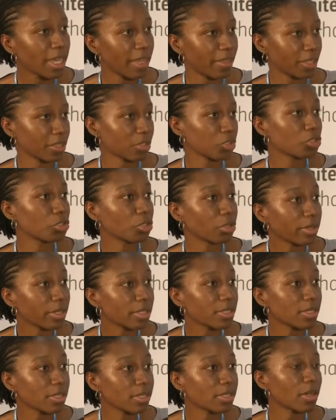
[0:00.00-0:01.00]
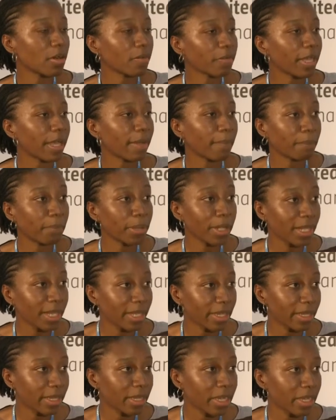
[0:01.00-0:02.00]
that insurance itself can
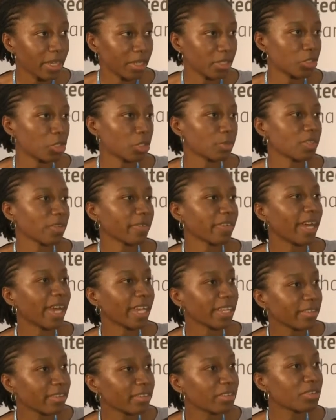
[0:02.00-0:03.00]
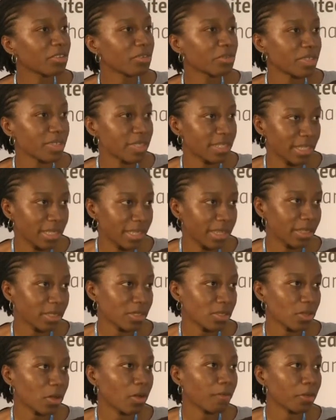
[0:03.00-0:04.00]
play in terms of heightening the
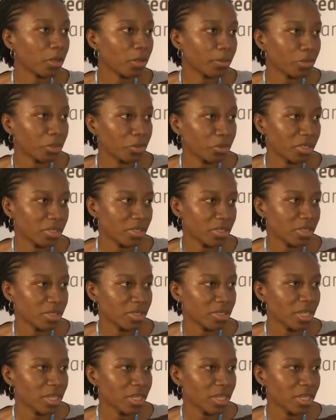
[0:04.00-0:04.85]
resilience of communities.